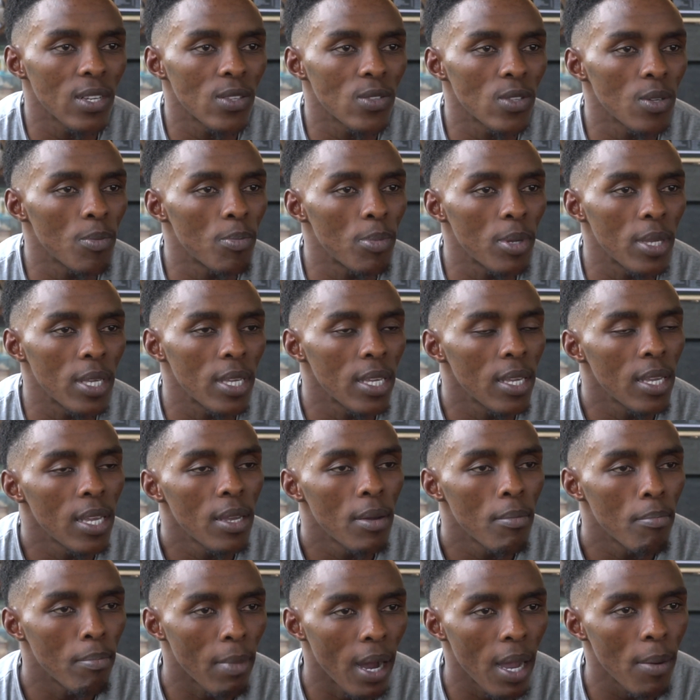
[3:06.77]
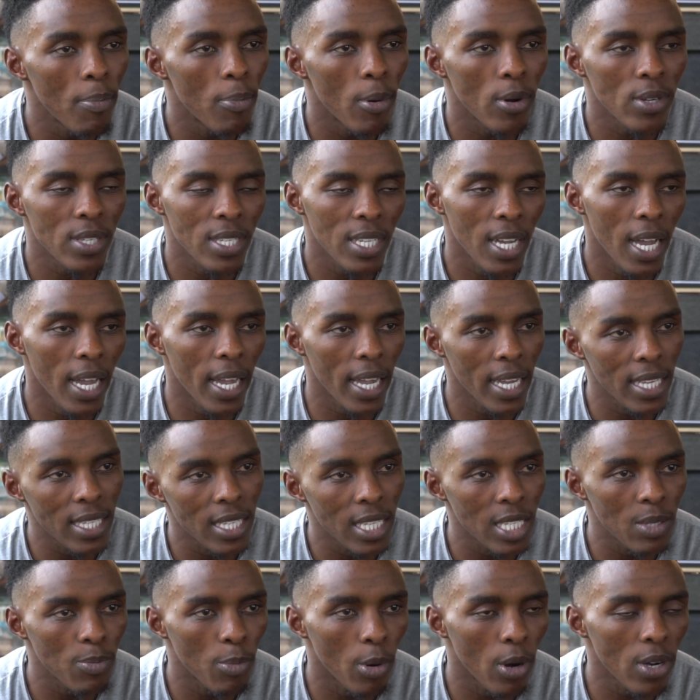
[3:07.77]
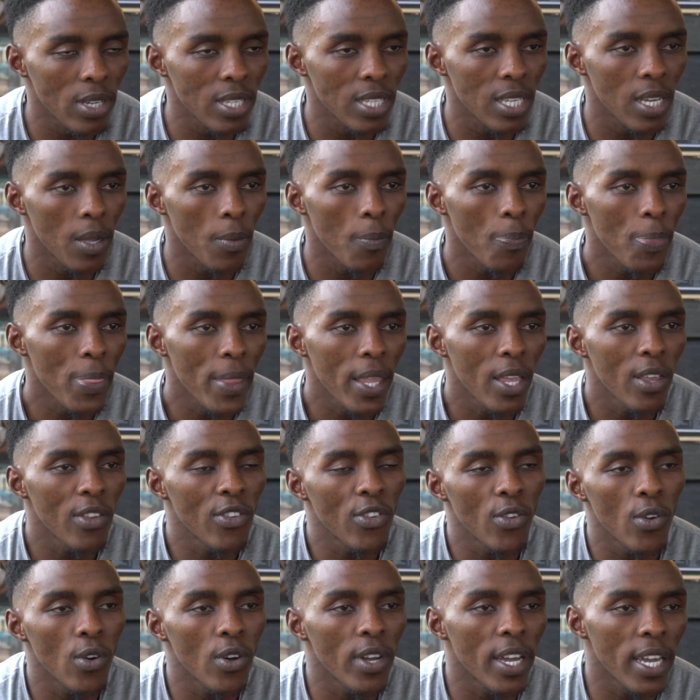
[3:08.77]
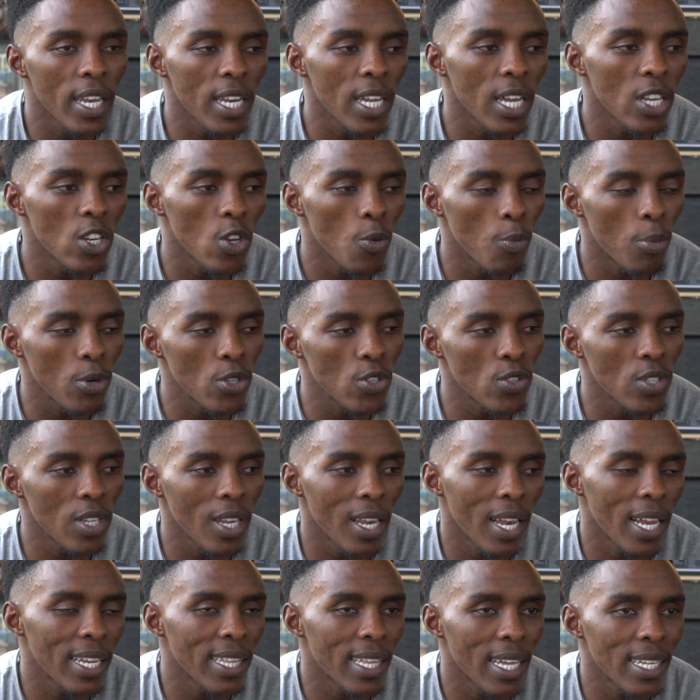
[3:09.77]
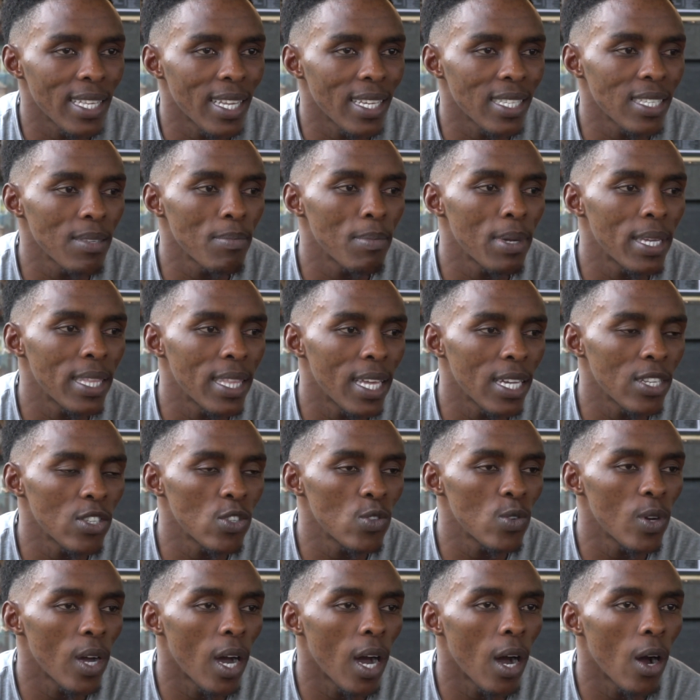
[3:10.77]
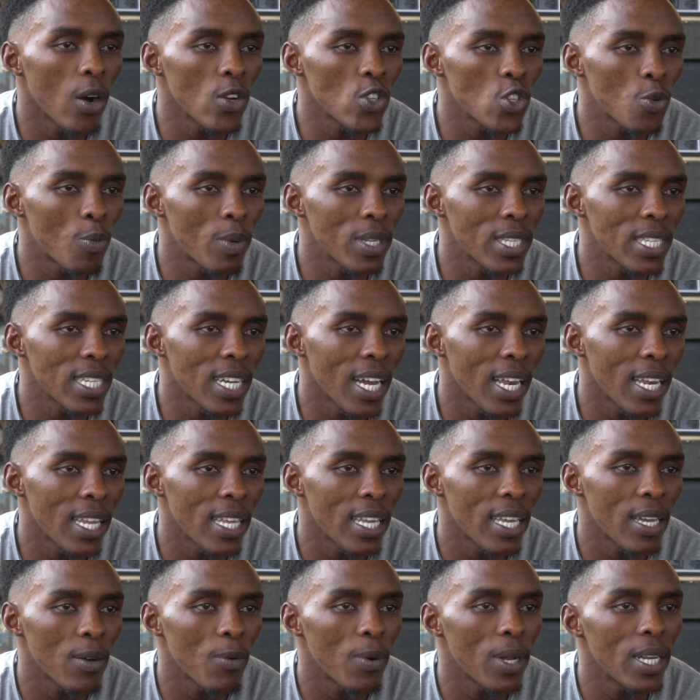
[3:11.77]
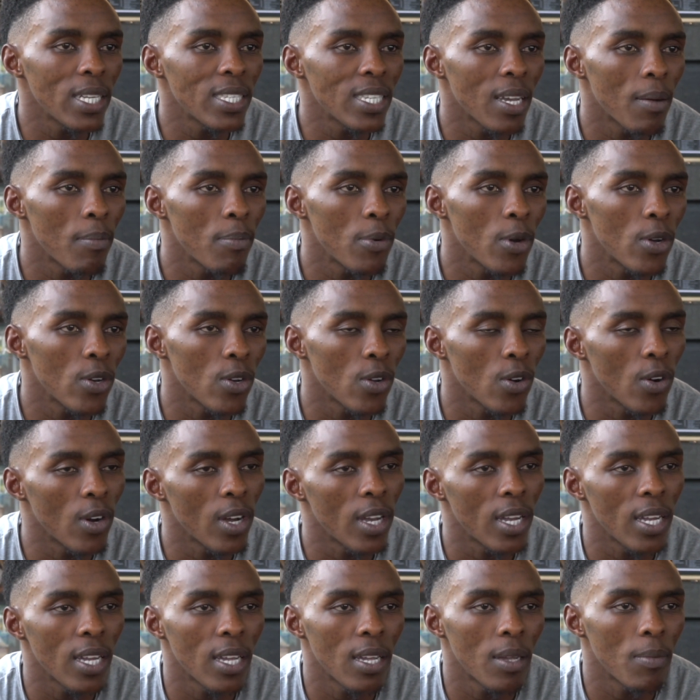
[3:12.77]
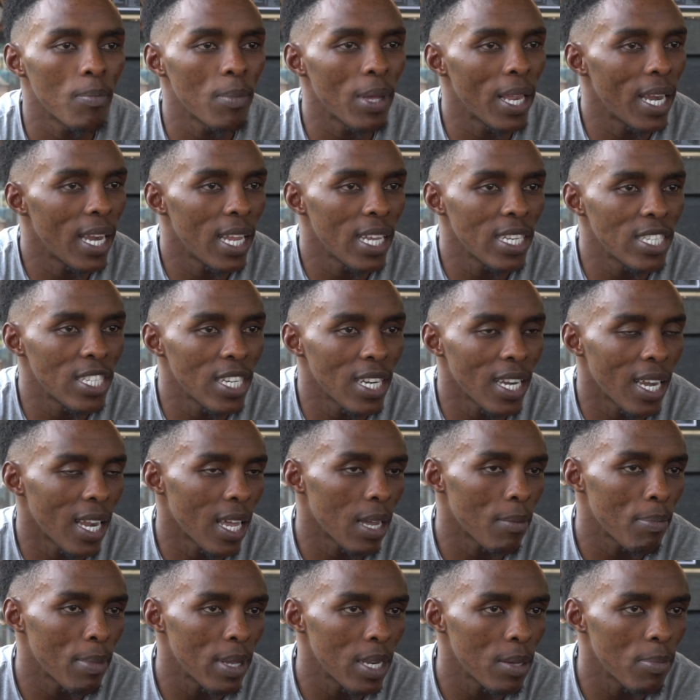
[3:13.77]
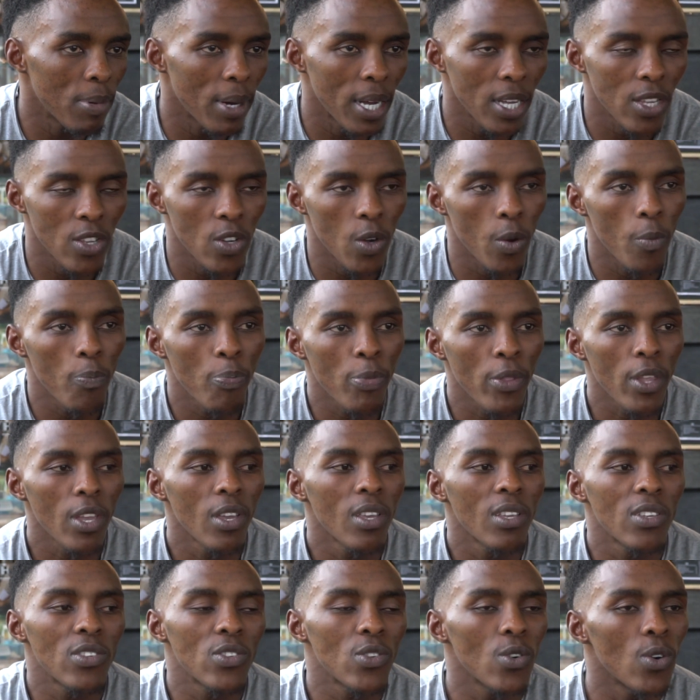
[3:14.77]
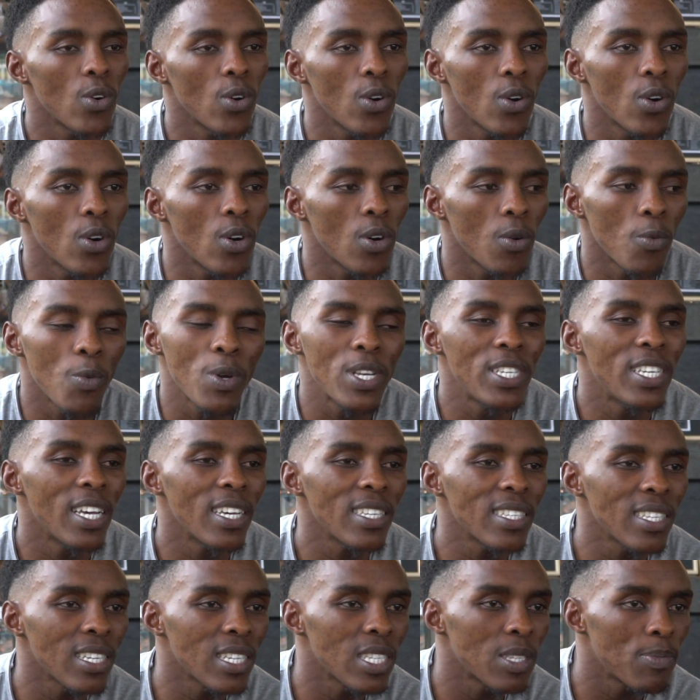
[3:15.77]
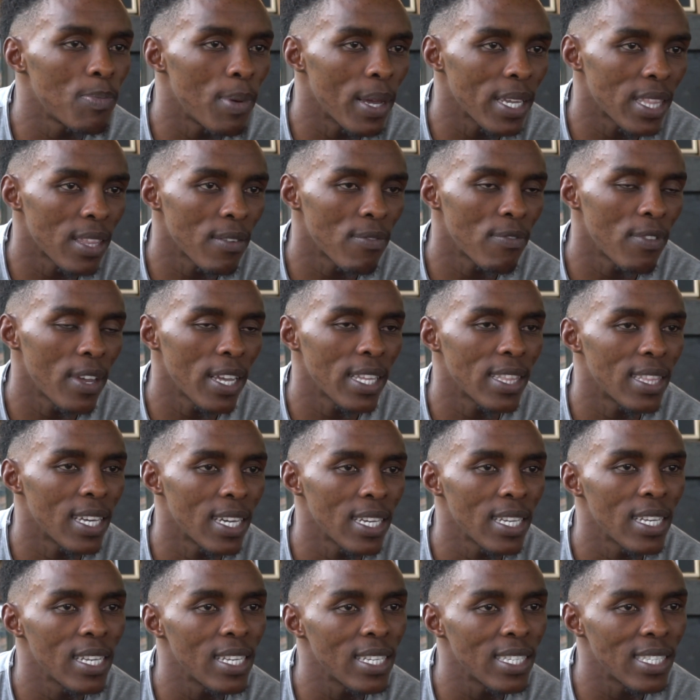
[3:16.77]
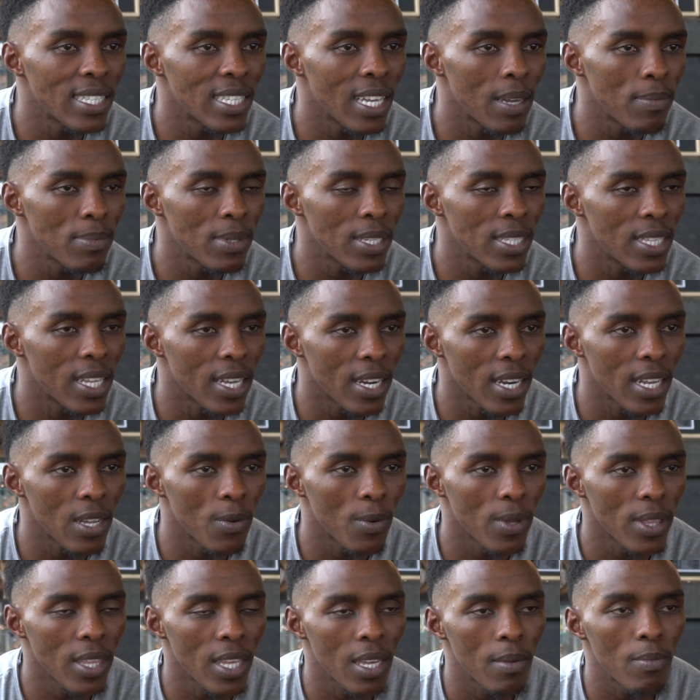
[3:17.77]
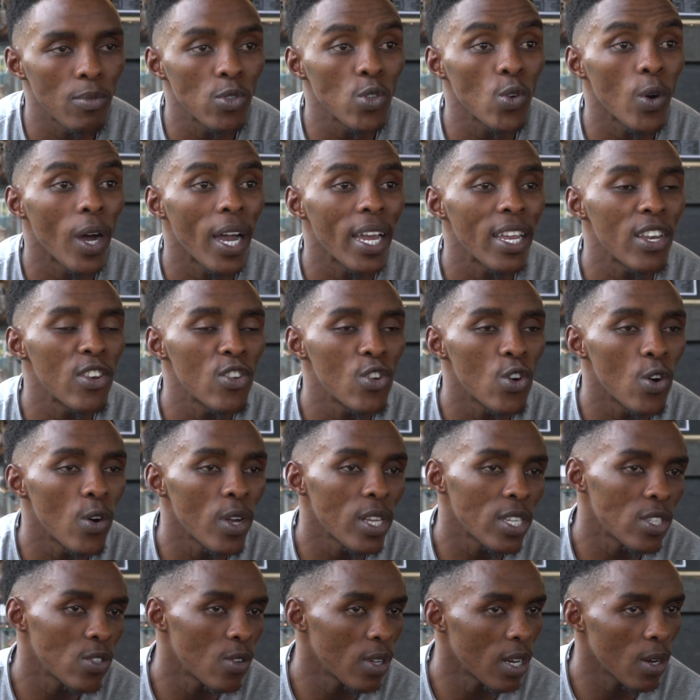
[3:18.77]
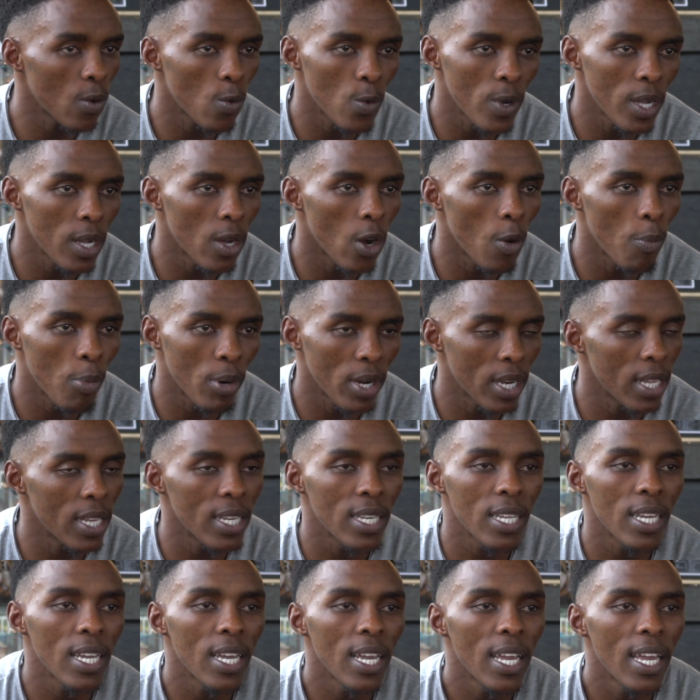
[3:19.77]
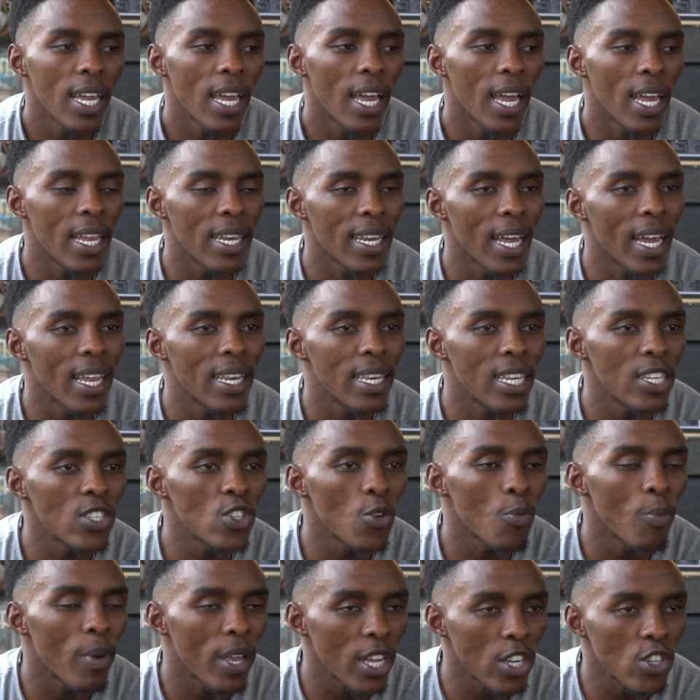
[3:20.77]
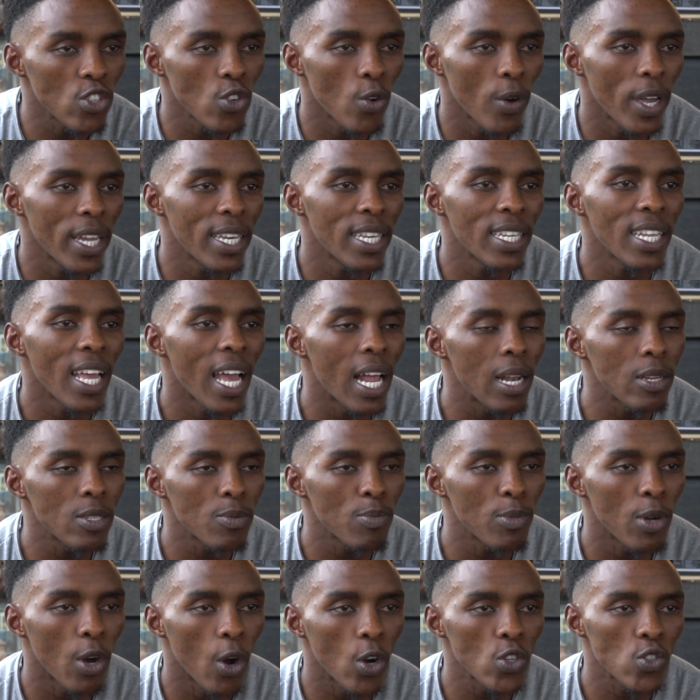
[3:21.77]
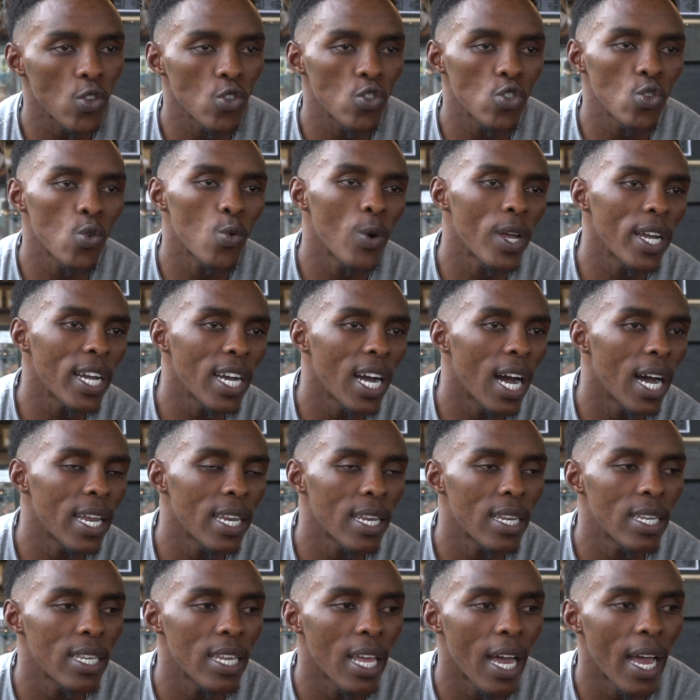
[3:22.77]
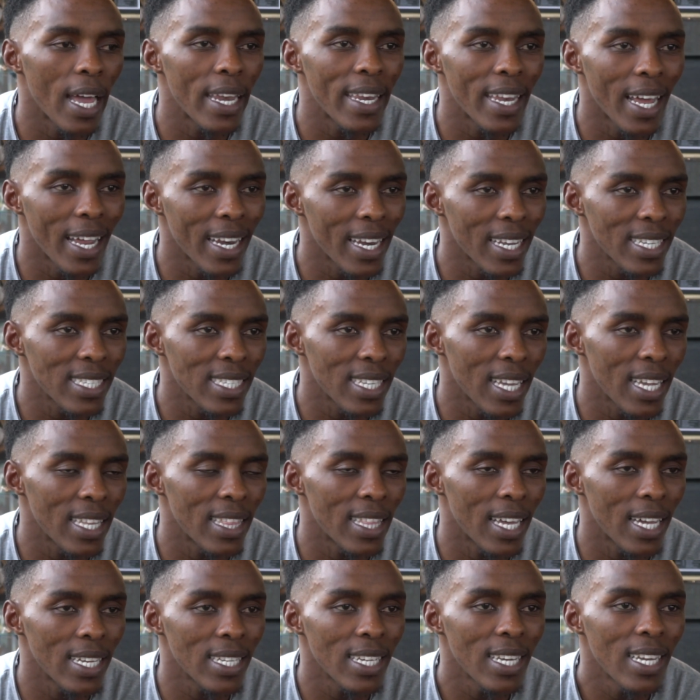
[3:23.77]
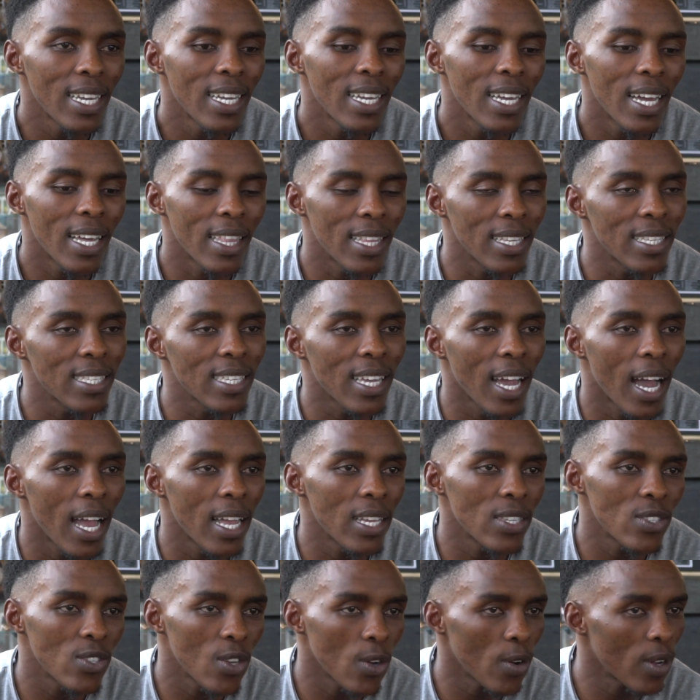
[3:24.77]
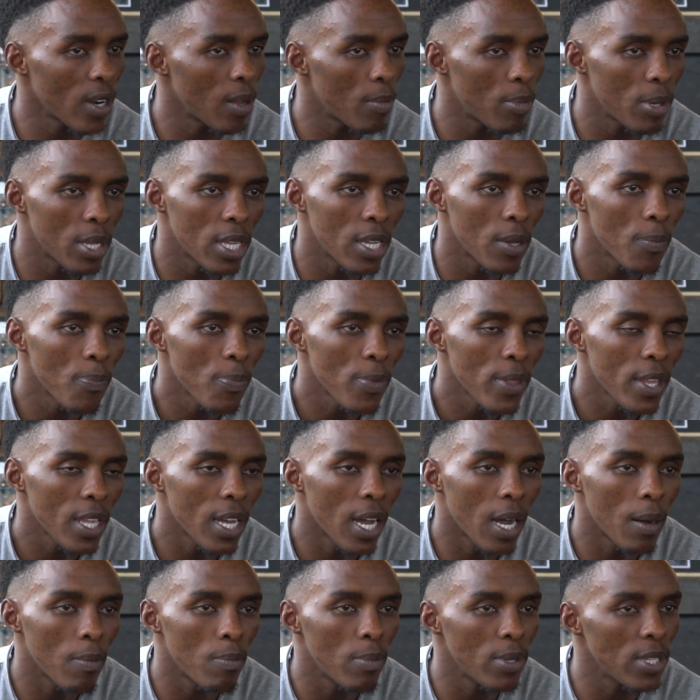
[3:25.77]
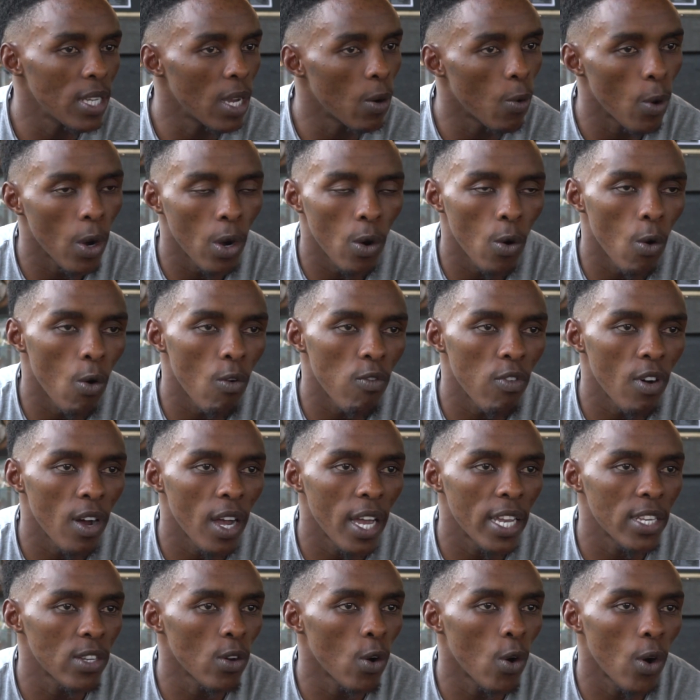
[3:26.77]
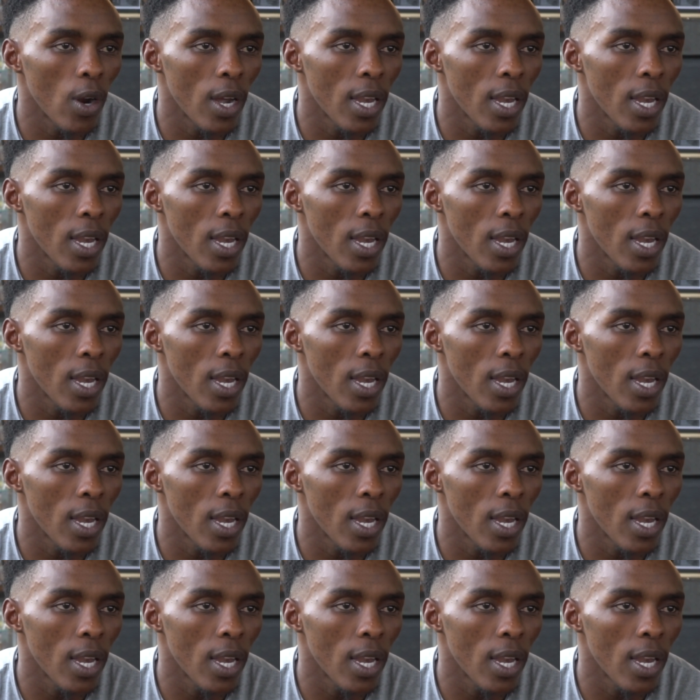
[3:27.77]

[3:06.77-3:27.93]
It will be my boxing against his boxing. So getting an opportunity like that doesn't mean that you are automatically a world champion or a legend like Manny Pacquiao. So we just respect the fact that he stepped in the ring with him. So I know he's not a weak opponent, and I need to make sure, and it helps me also to work hard and understand that this guy is not going to be a walkover at all.